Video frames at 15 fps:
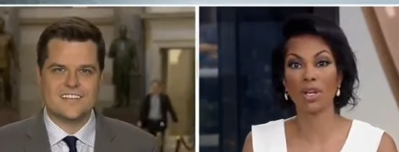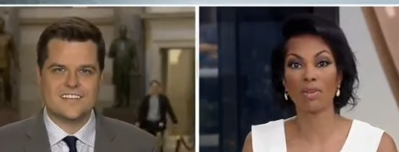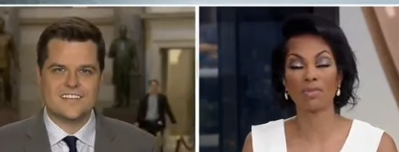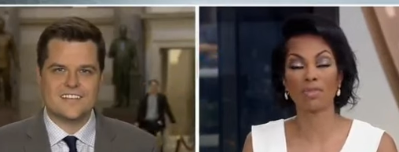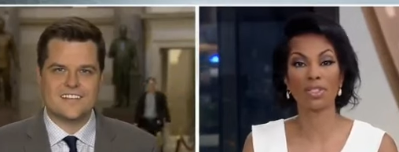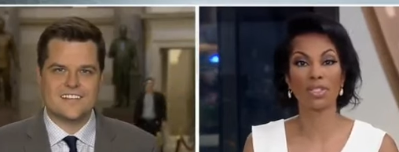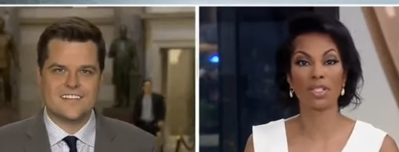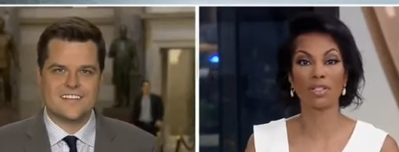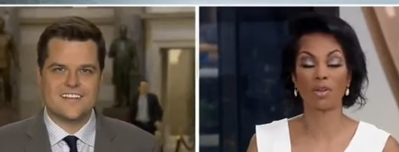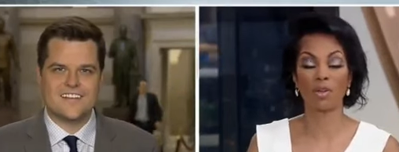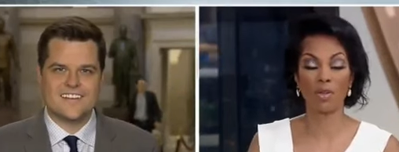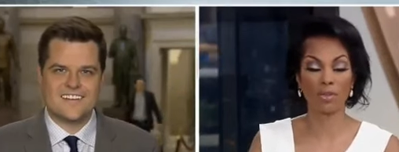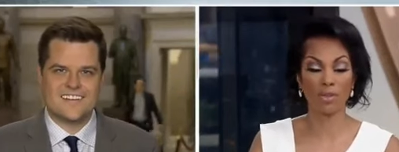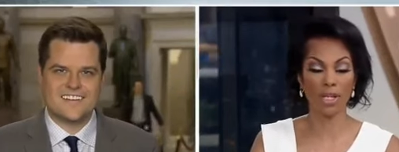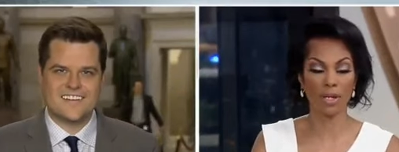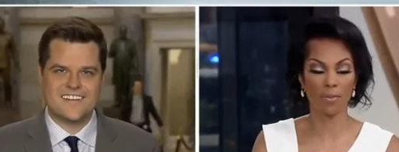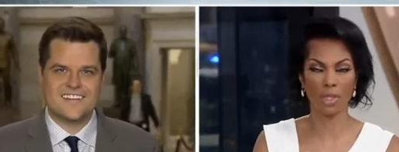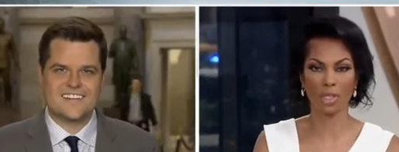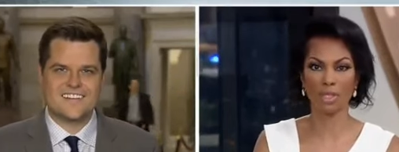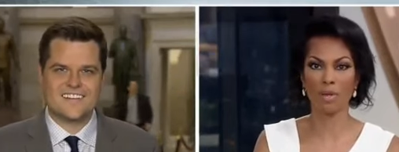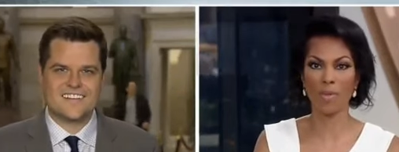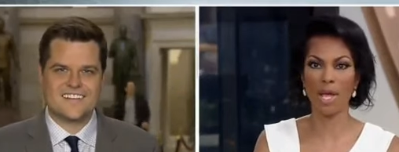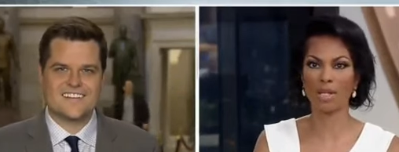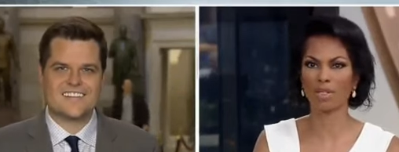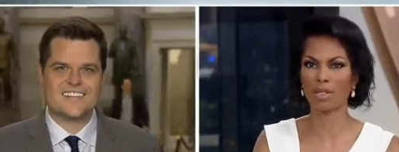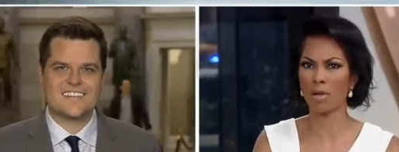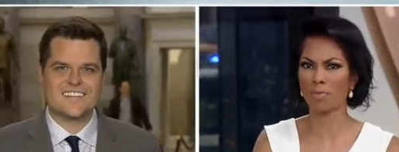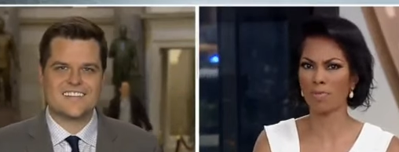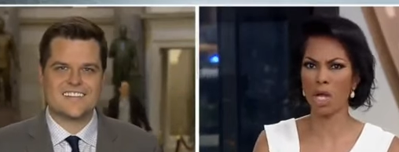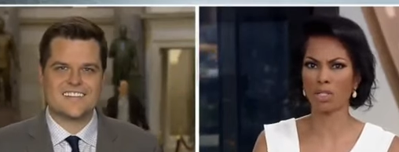Speaker 1: conference and the whole thing. I'm going to come out and
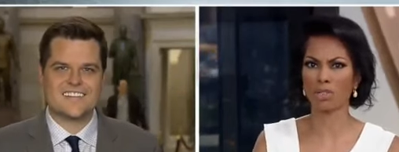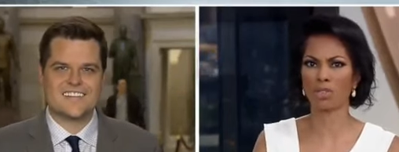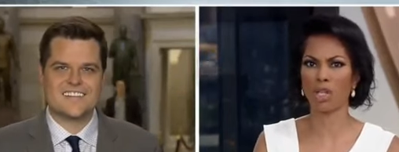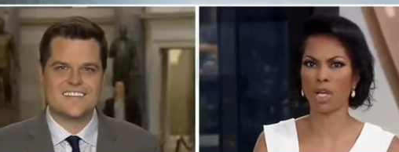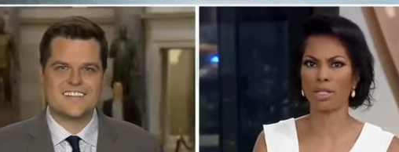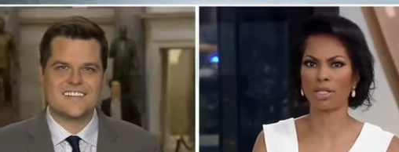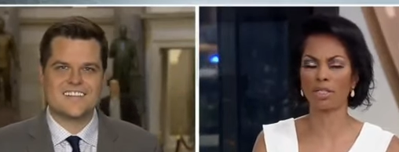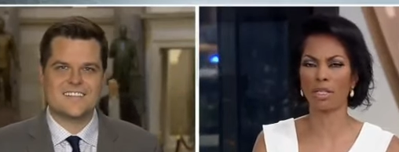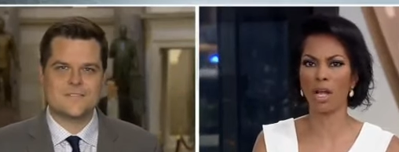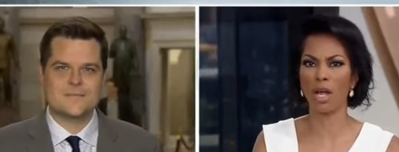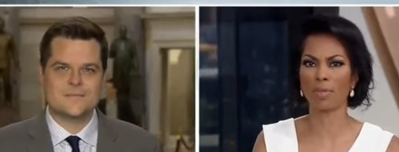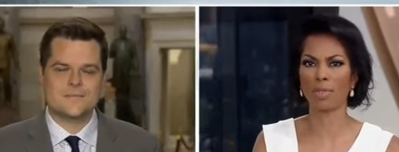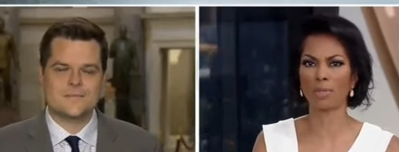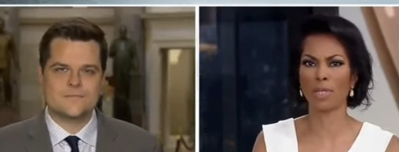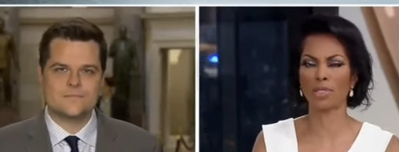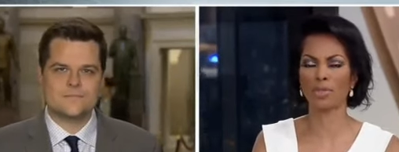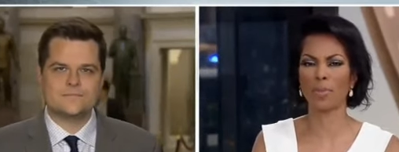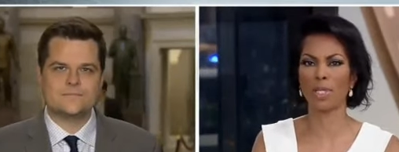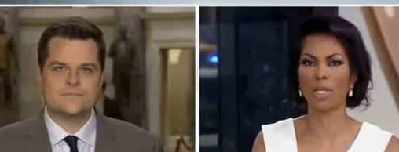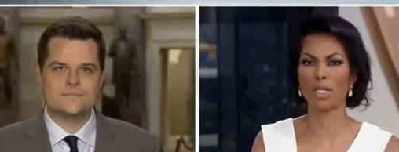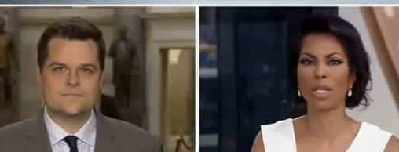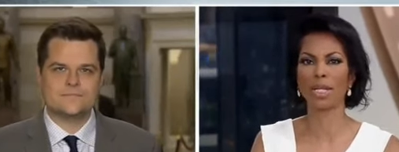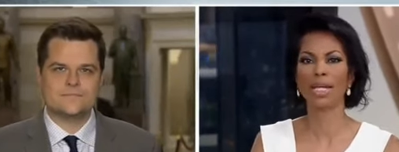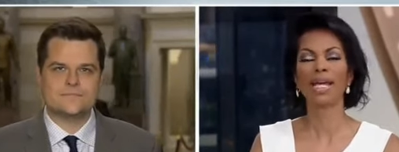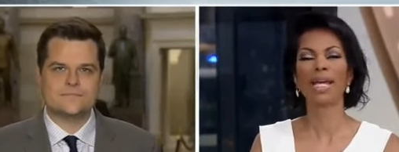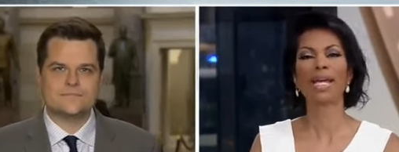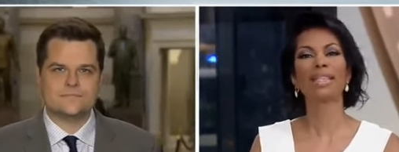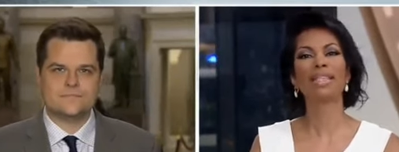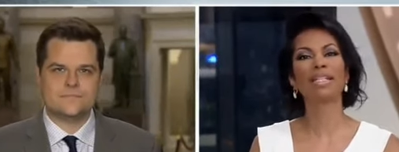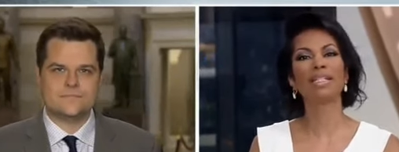I'm not signing the omnibus bill.
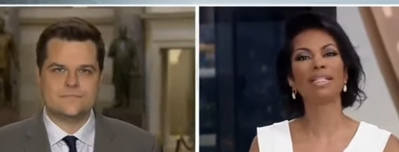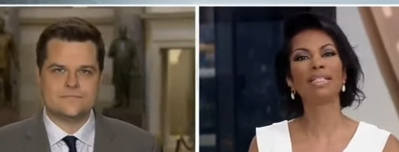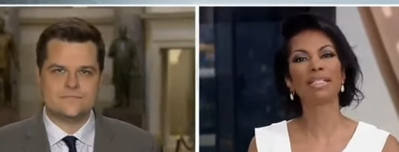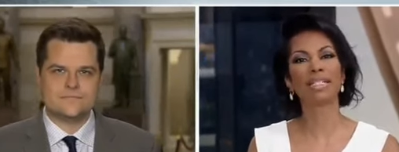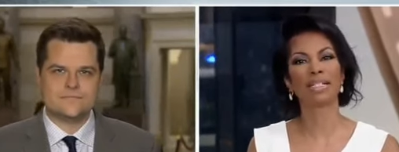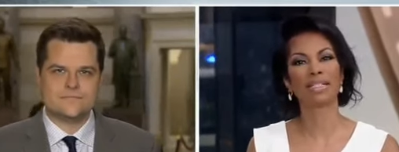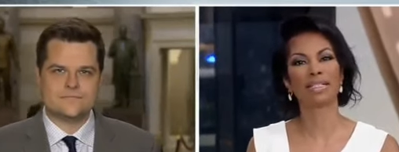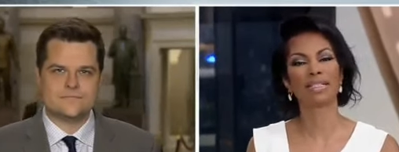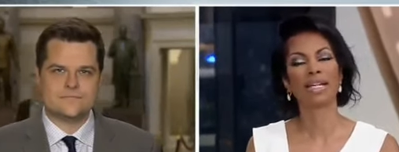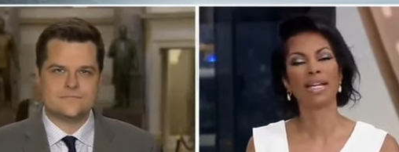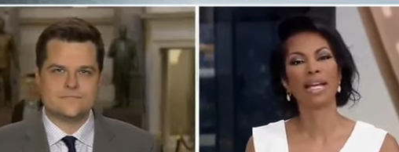And then he did.